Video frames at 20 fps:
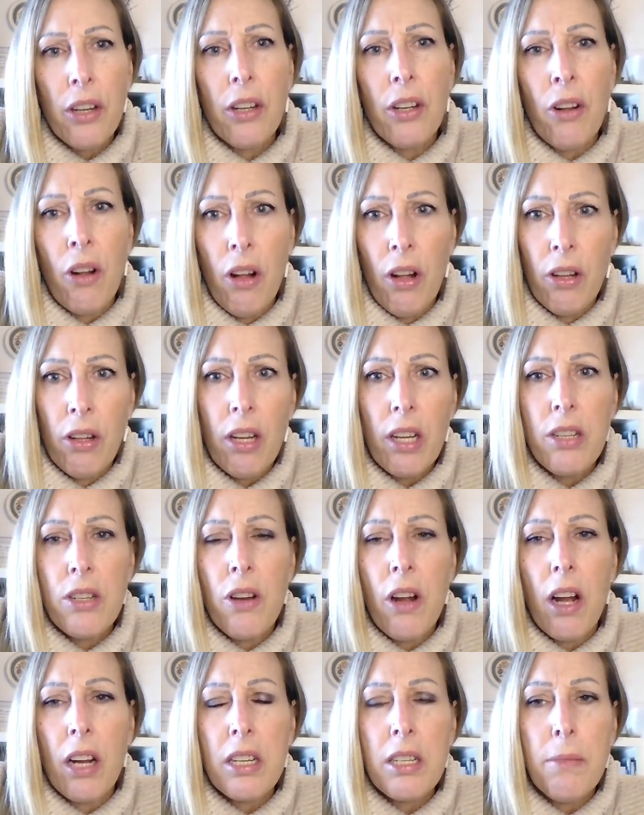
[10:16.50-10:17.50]
Kolk
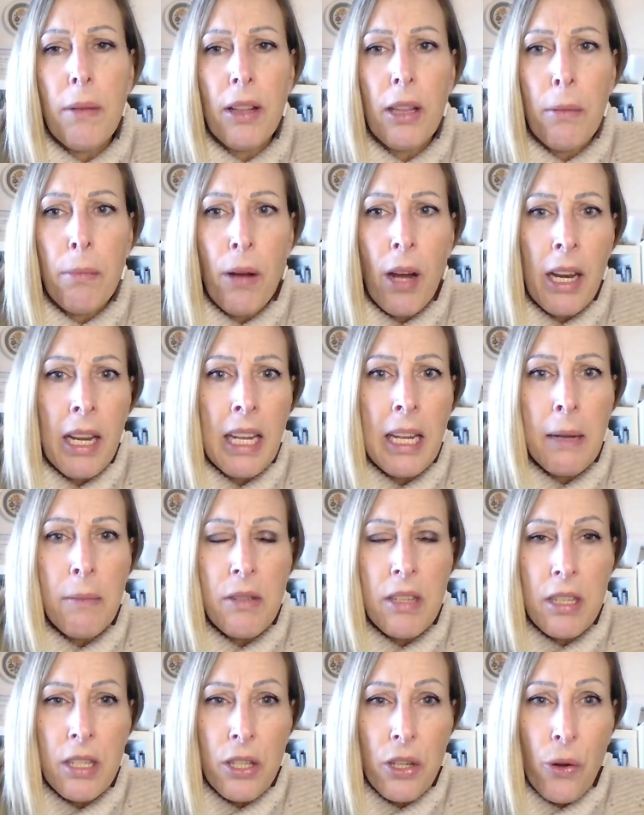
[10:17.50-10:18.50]
talks about, The Body
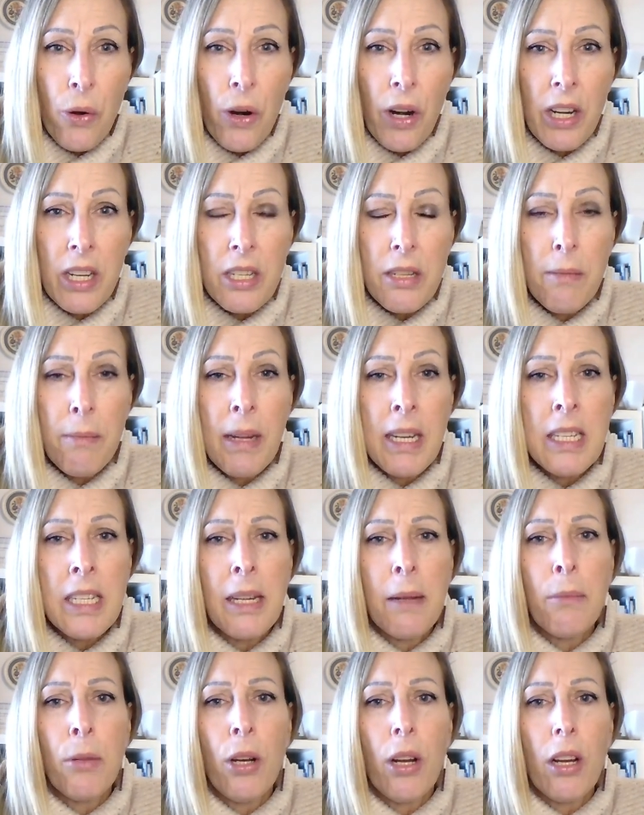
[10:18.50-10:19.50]
Keeps a Score in his
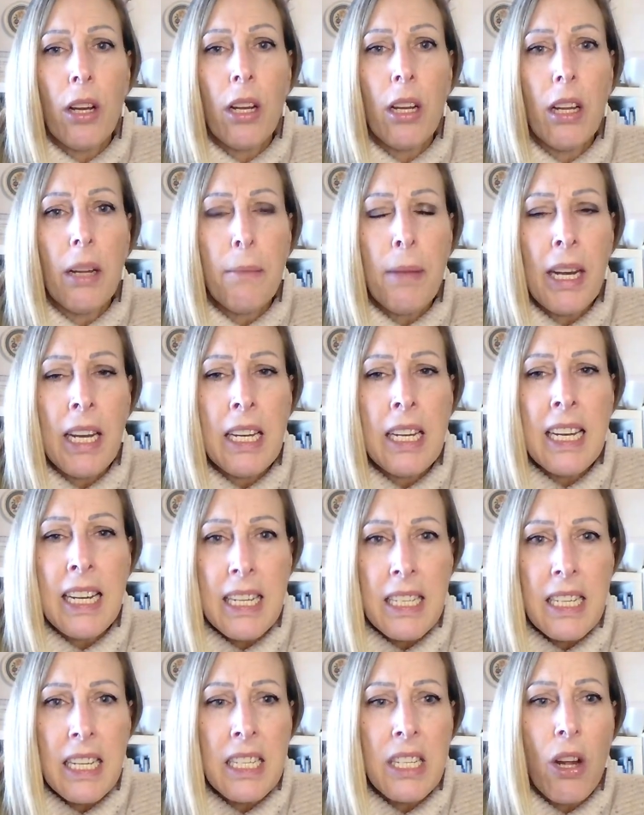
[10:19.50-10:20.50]
amazing book. But
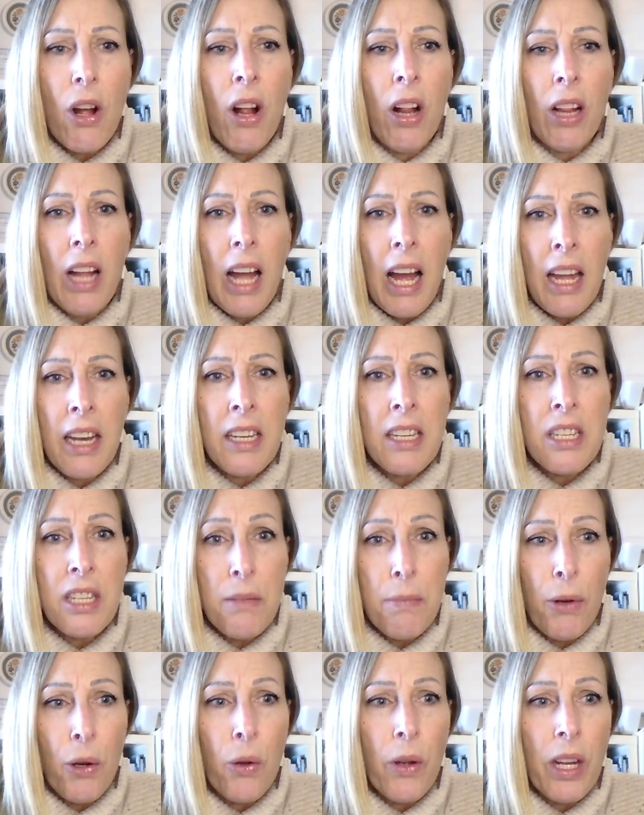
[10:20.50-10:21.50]
it's all
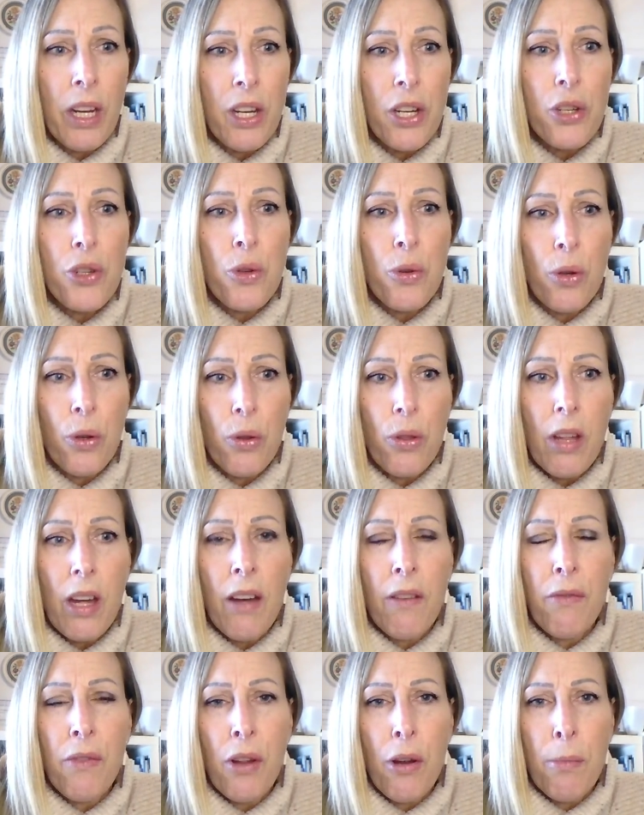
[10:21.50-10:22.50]
unspoken truth
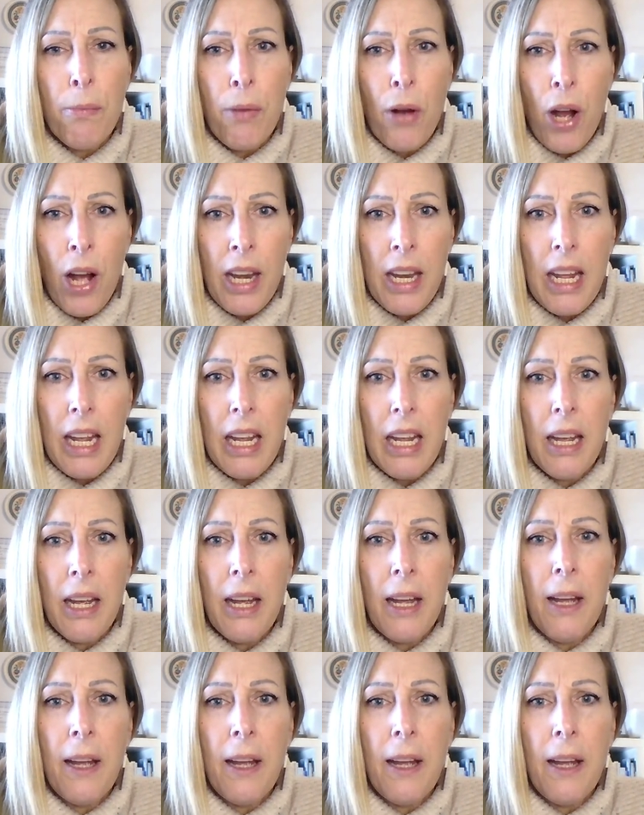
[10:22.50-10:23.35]
of your body.